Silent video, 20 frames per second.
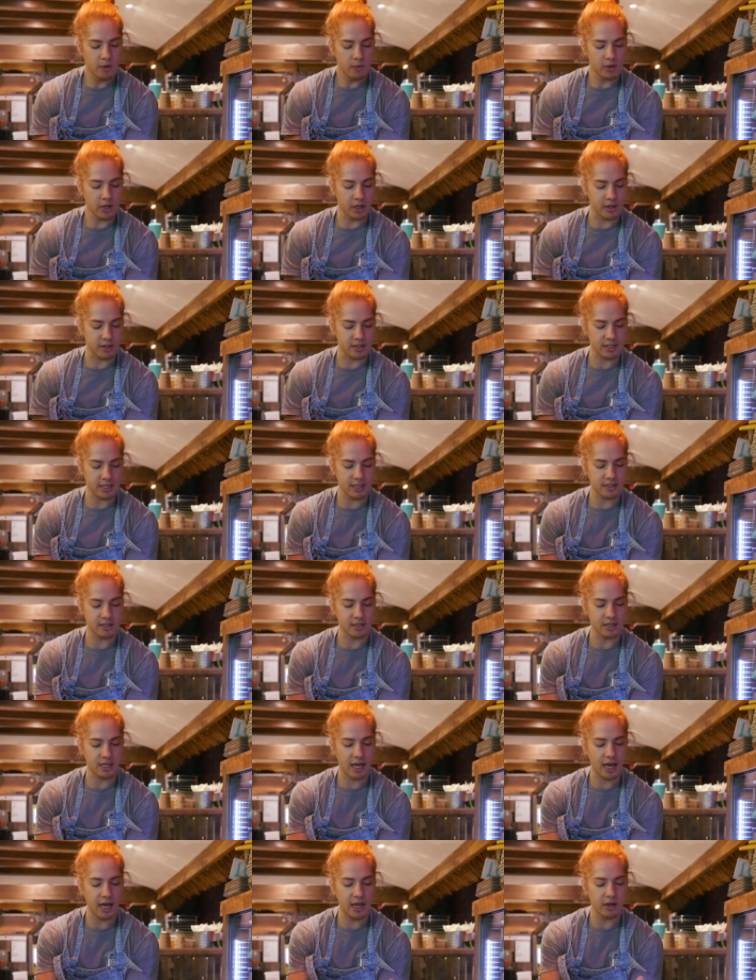We've got the
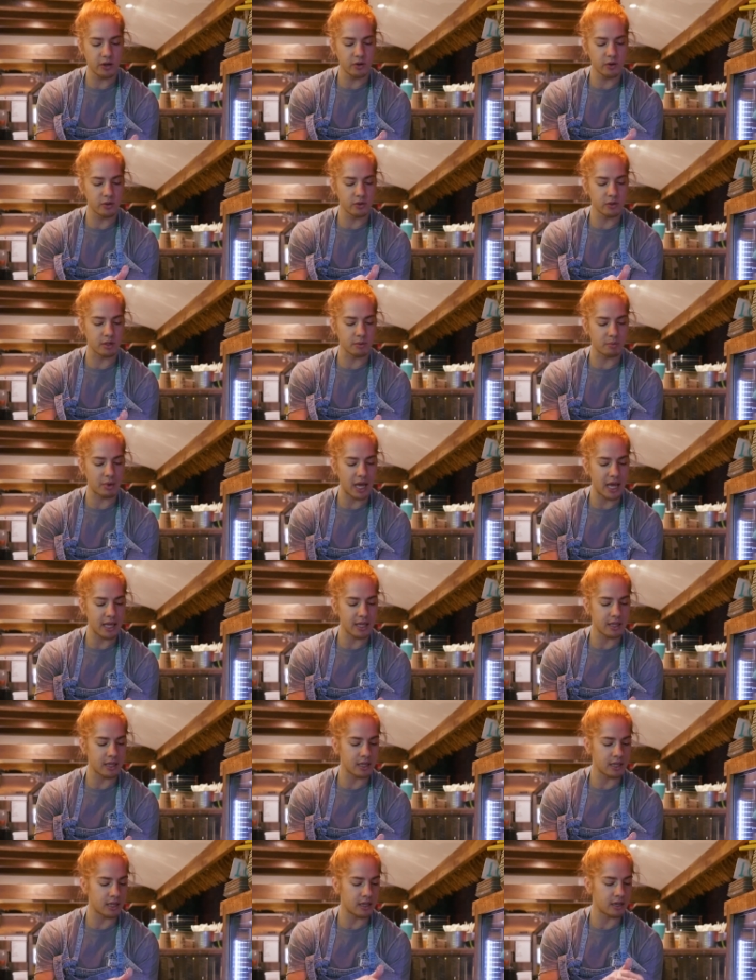seasoned kale, the
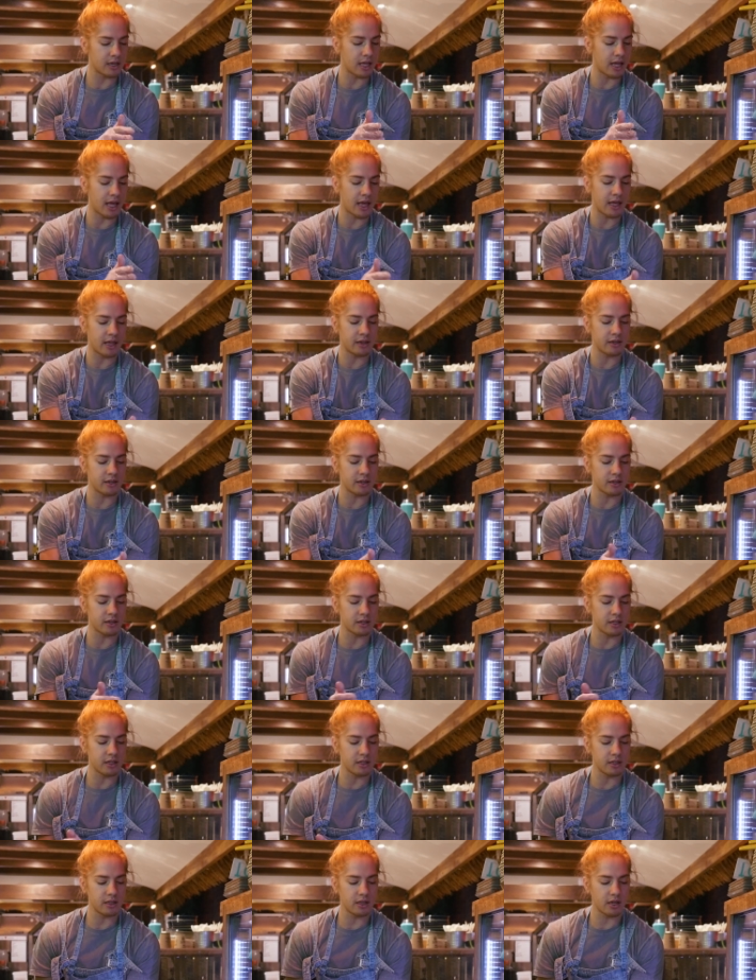bacon, and
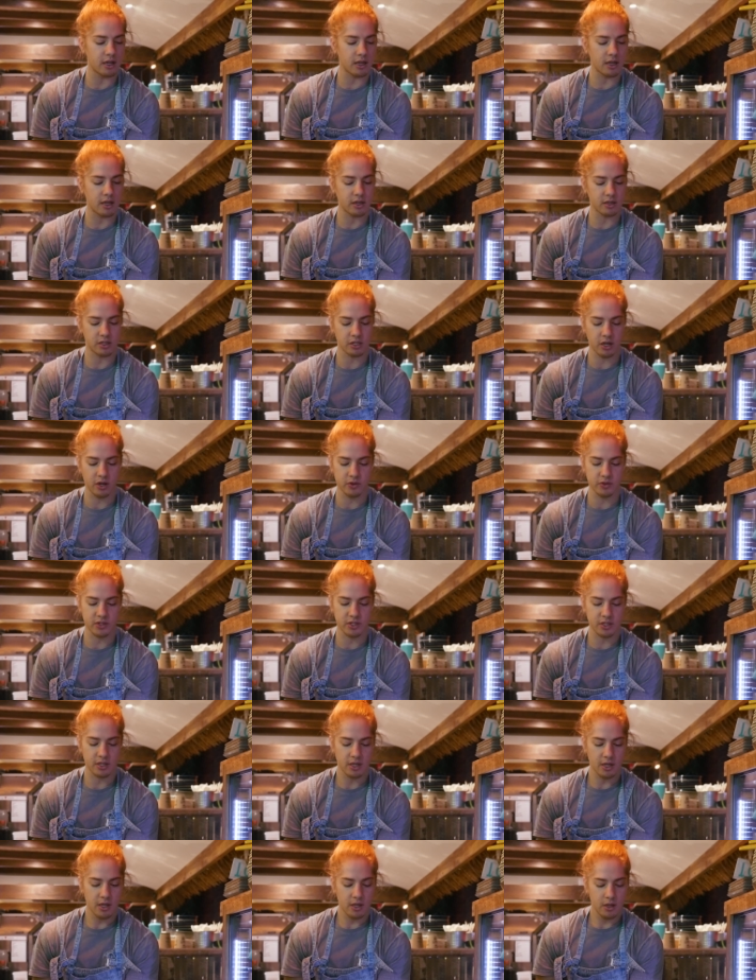the toast.